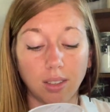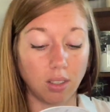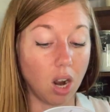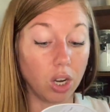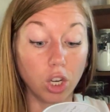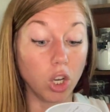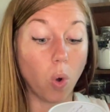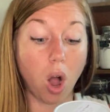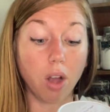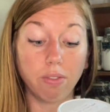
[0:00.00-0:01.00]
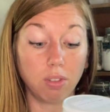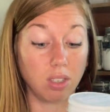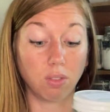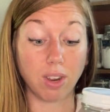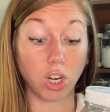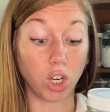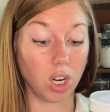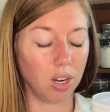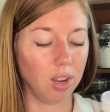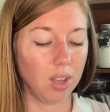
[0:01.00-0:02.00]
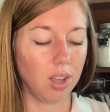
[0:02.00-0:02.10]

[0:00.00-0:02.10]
It's not going to go off. It's vinegar.